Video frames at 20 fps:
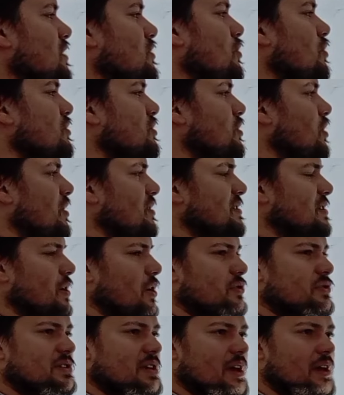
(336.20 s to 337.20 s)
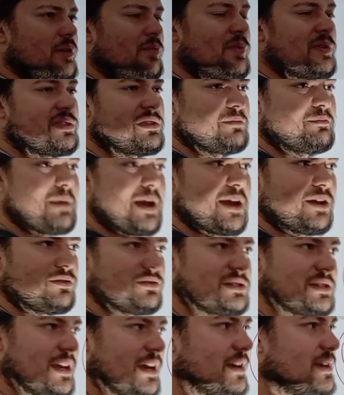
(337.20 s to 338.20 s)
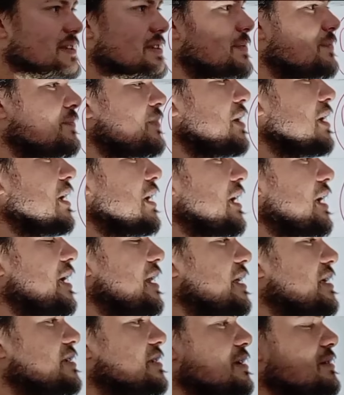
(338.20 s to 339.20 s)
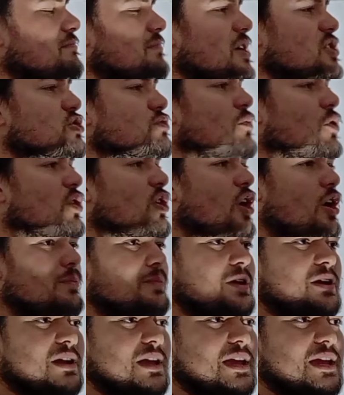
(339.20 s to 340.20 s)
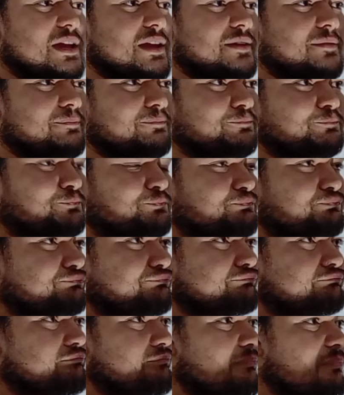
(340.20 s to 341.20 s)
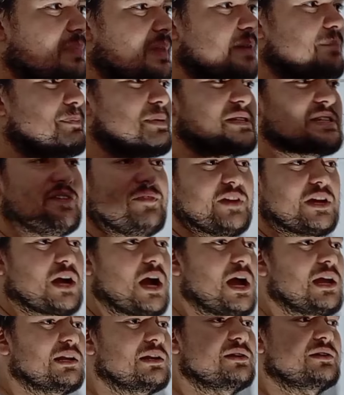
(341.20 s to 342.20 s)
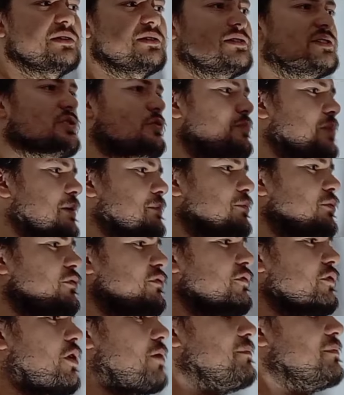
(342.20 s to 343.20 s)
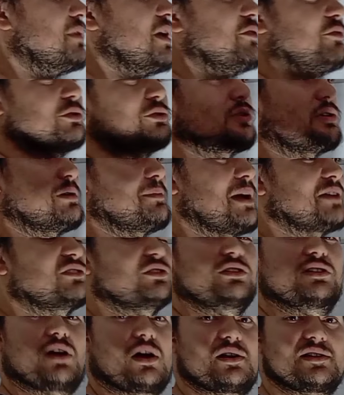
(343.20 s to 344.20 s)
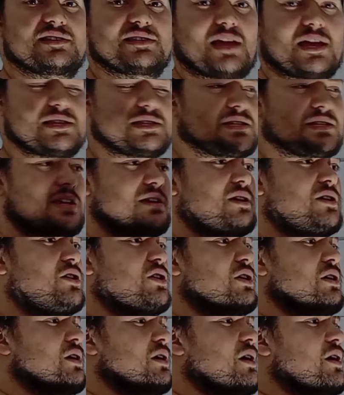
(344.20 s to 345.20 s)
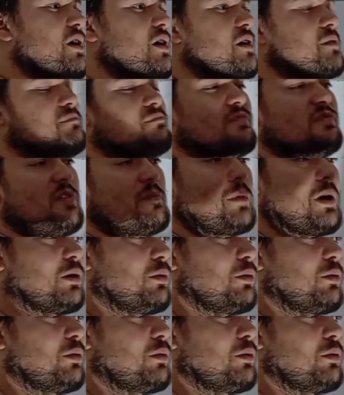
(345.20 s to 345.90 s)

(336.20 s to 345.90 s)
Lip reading: is also associated with the male sex. It is much more common in Pacific Islanders, so people from, if we're talking about the United States, from